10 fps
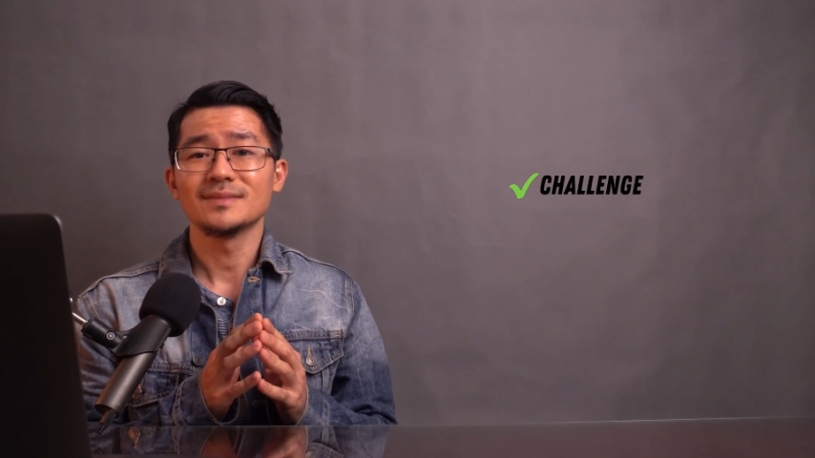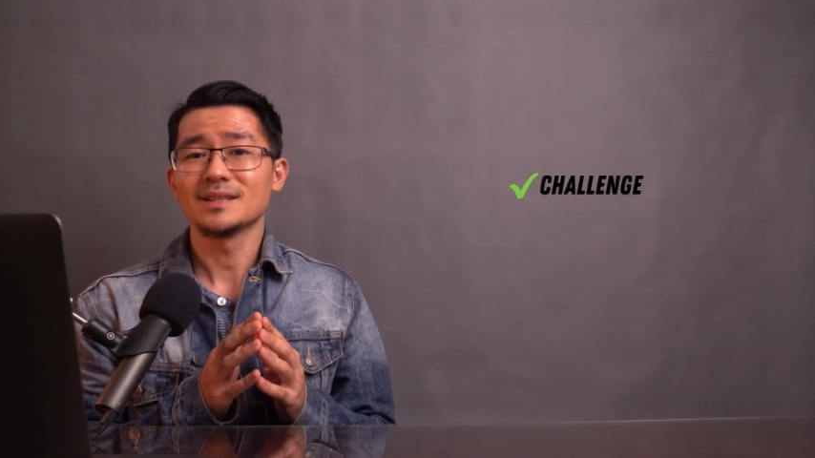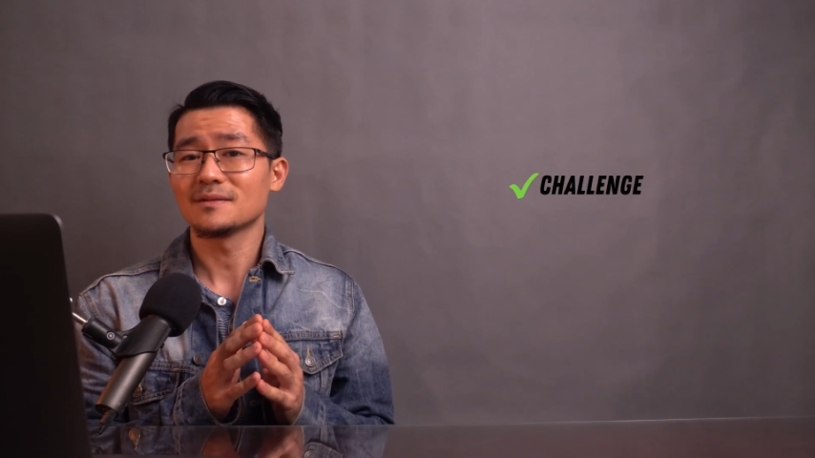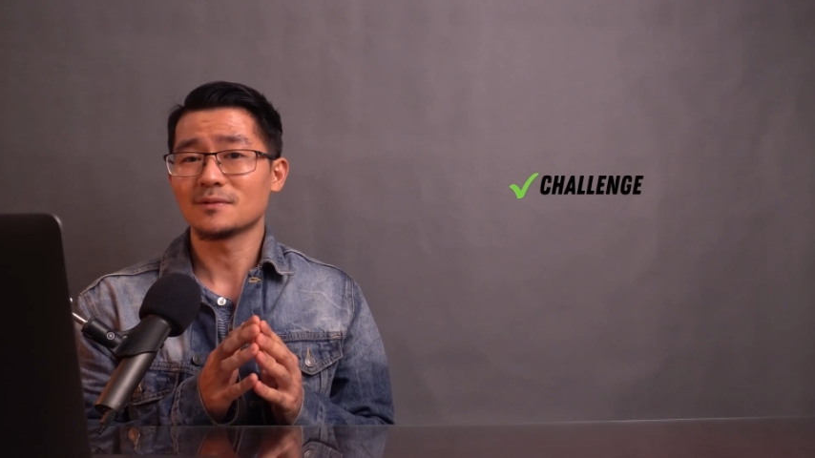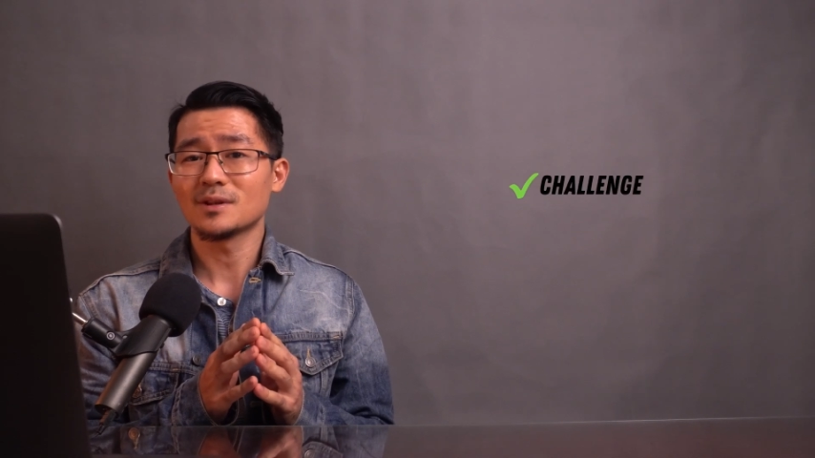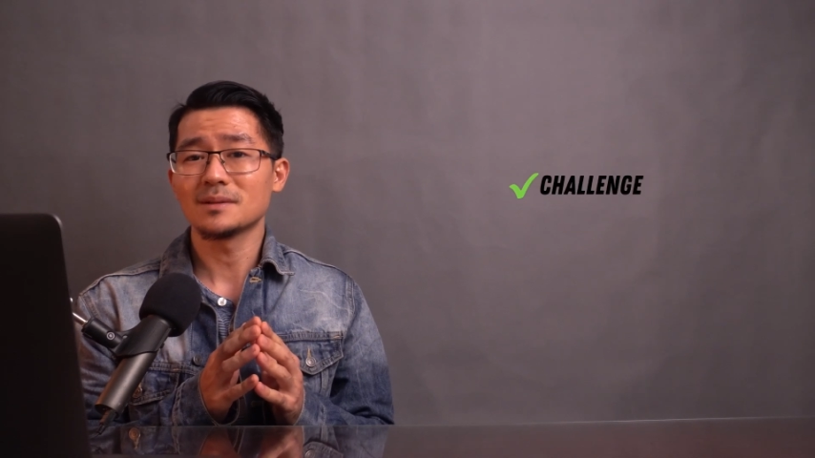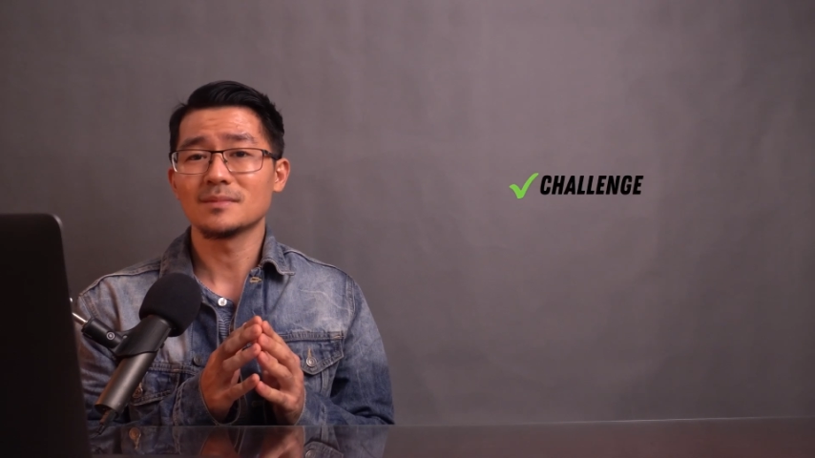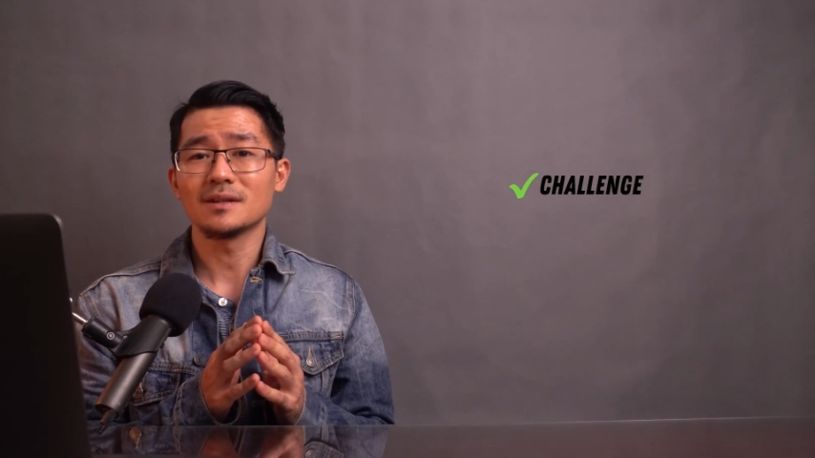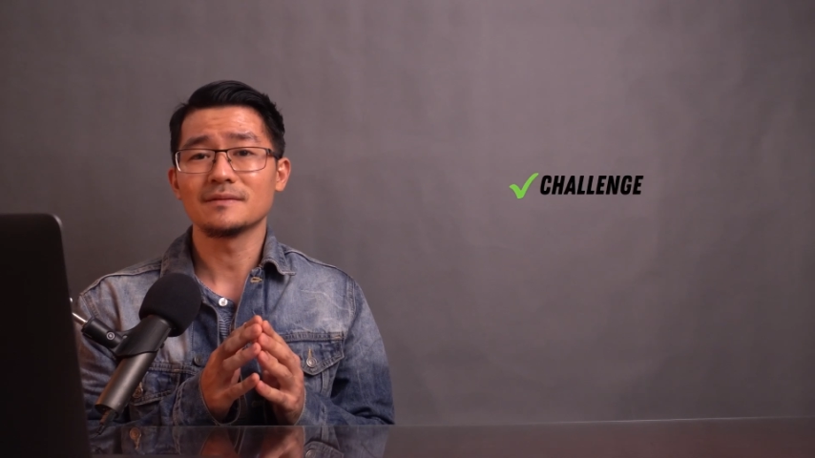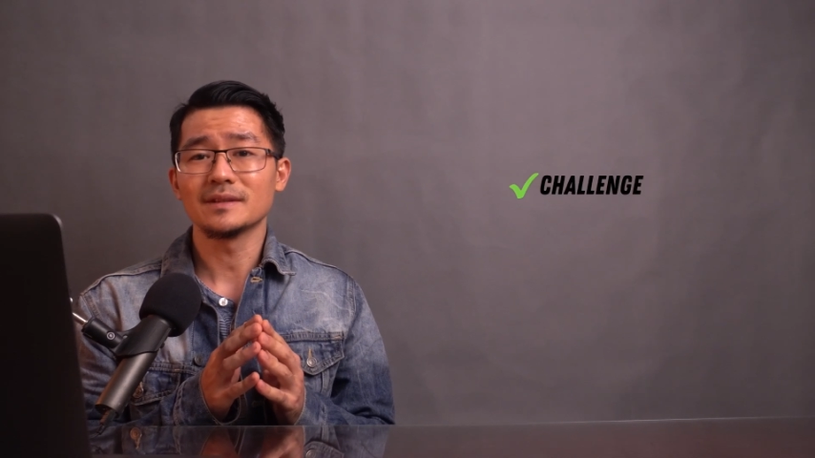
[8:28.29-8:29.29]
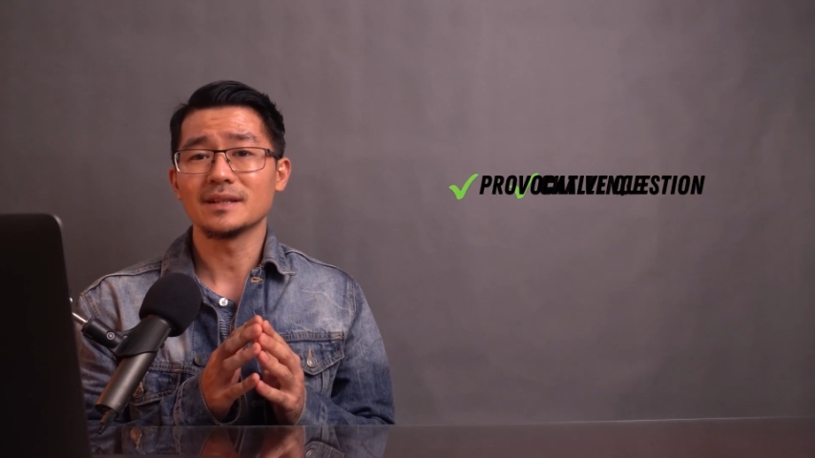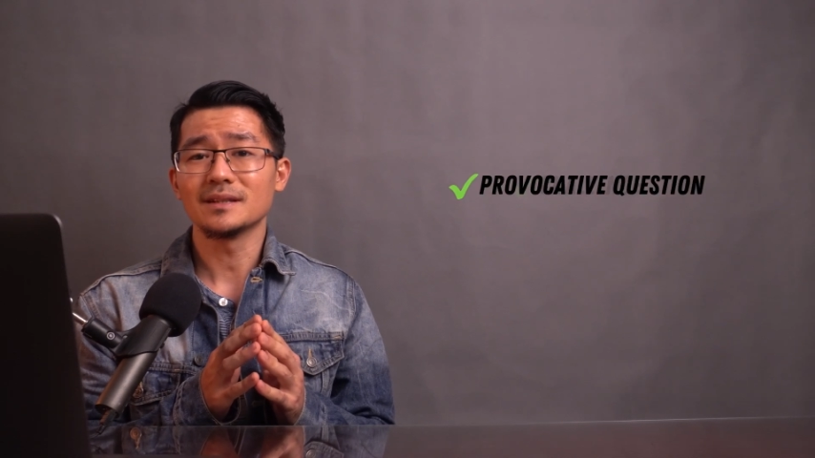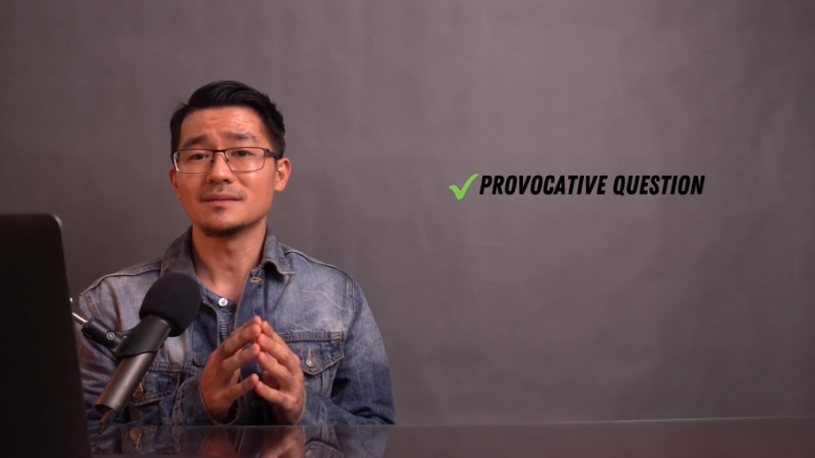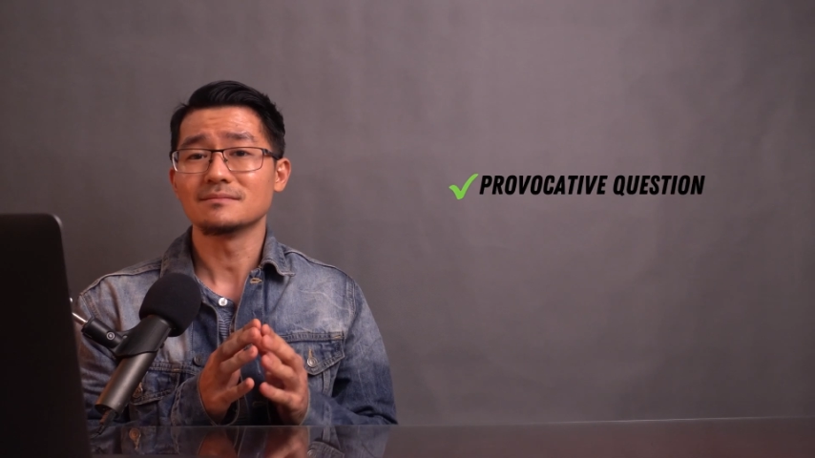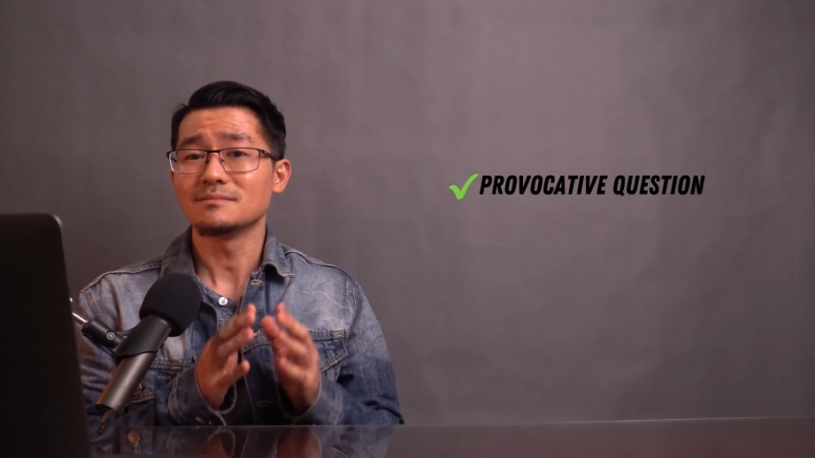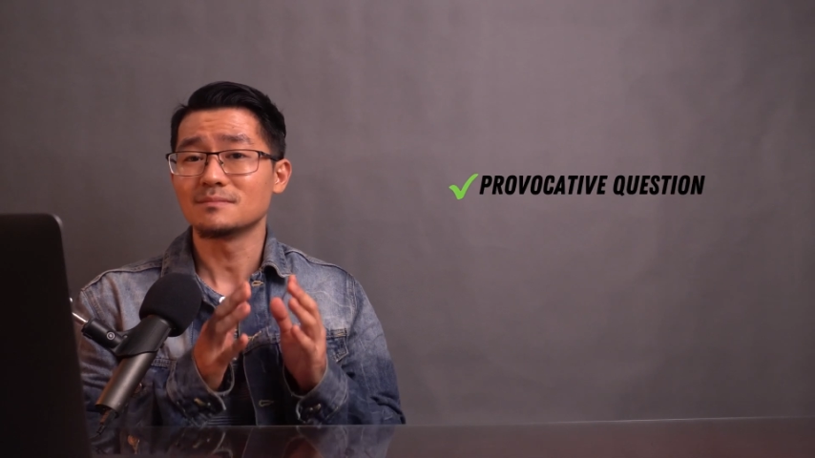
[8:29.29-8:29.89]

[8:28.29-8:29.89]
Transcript: in the form of a